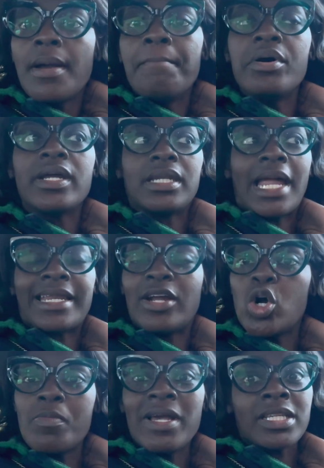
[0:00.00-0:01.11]
But like that
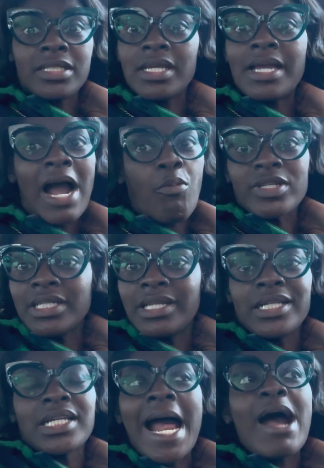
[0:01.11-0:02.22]
goes back to say, I wasn't their
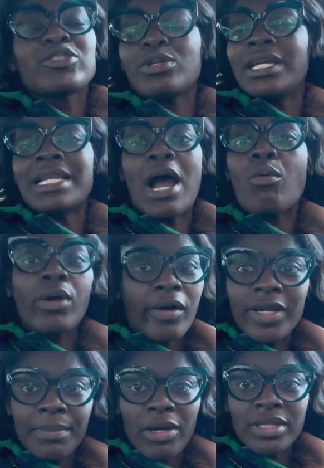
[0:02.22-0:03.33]
child, so they not worrying
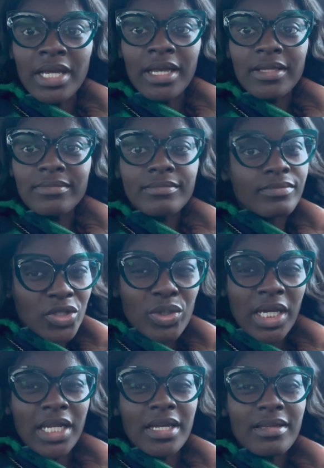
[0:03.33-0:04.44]
about that. You
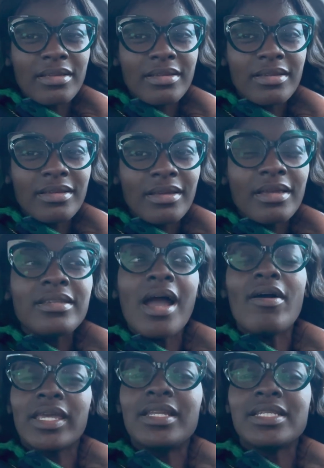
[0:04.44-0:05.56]
get it? Y'all
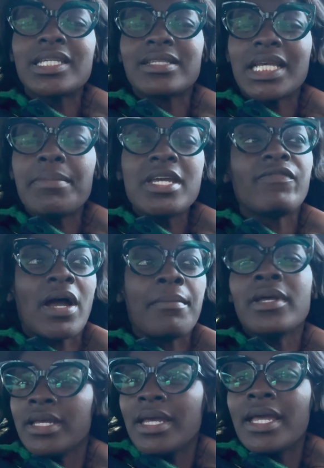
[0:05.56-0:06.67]
get it? Tell me if I'm,
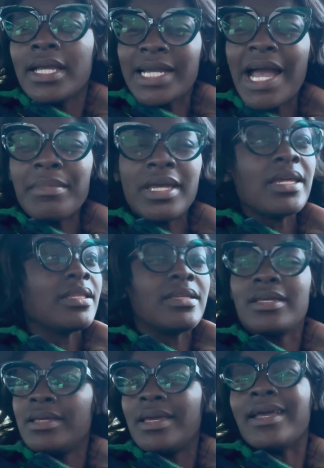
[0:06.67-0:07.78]
comment
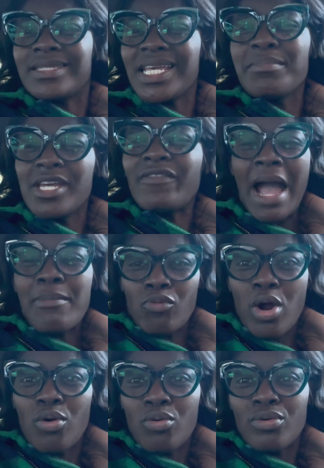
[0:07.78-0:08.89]
and tell me if I'm
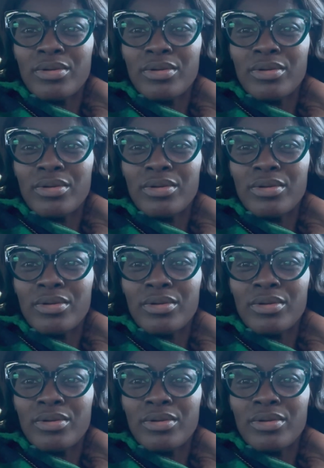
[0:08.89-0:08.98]
wrong.